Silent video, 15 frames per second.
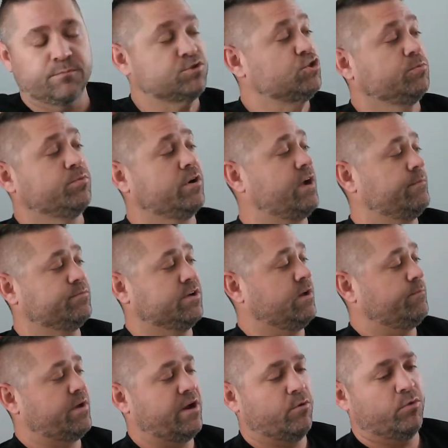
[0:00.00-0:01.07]
super hyped
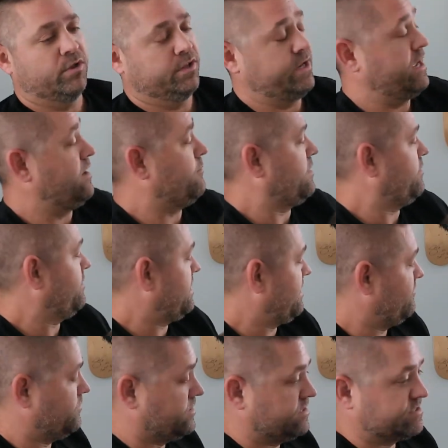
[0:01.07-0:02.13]
up. I really am. I mean, I
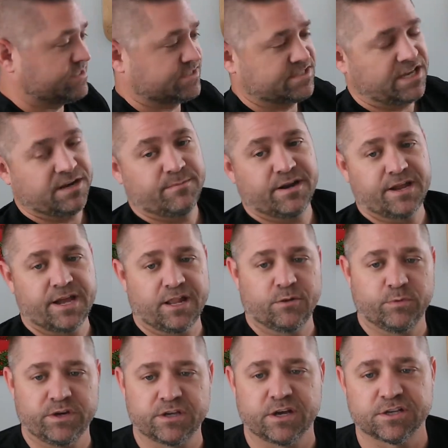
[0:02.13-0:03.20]
haven't been this excited about a
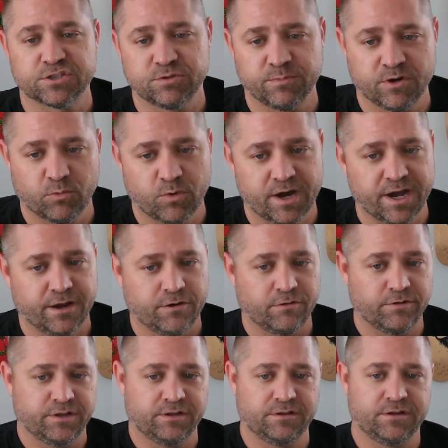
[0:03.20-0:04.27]
Halloween costume in a while,
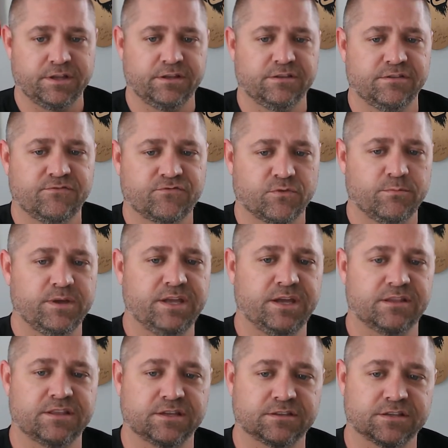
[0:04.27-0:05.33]
and for me, I
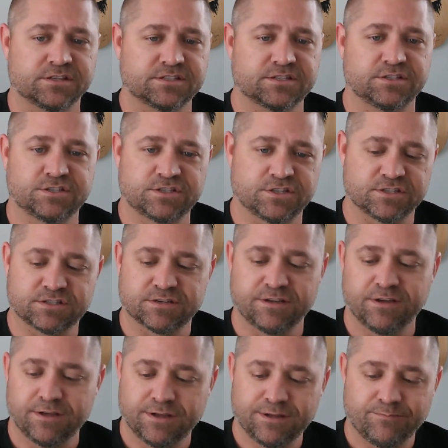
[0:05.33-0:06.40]
think this is just,
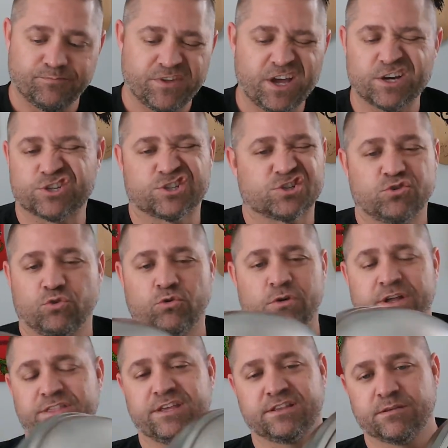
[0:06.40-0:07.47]
it's just cool. I
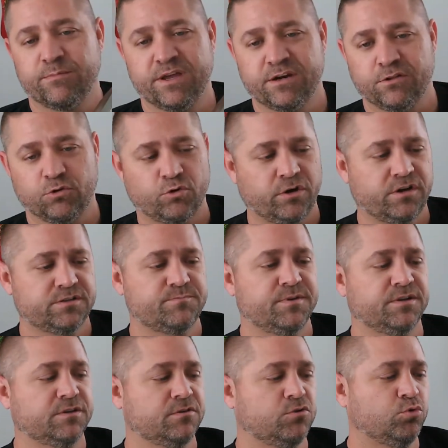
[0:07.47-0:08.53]
think the Mandalorian's
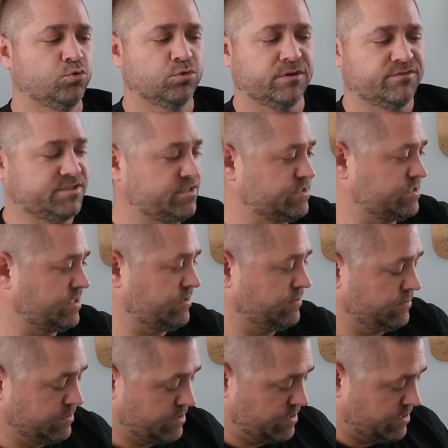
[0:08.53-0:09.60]
been cool ever since I
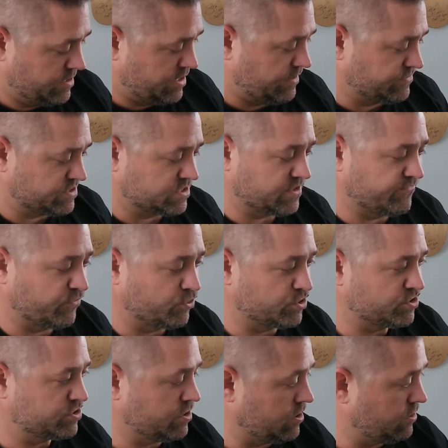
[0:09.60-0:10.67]
first
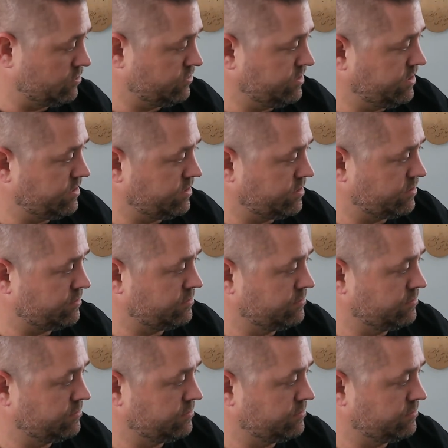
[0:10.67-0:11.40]
saw the